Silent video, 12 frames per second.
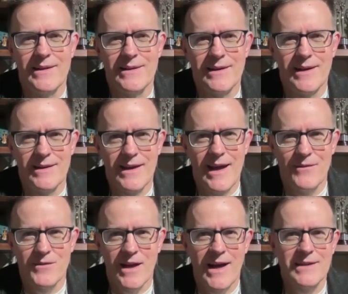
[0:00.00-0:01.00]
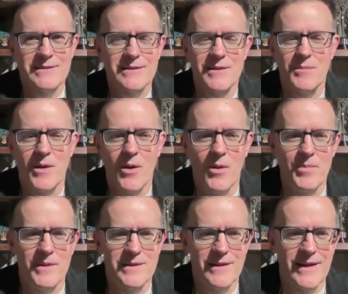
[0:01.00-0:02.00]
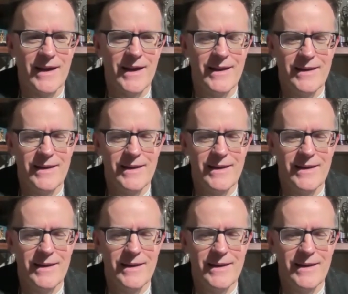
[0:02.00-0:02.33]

And you have to constantly be open to that.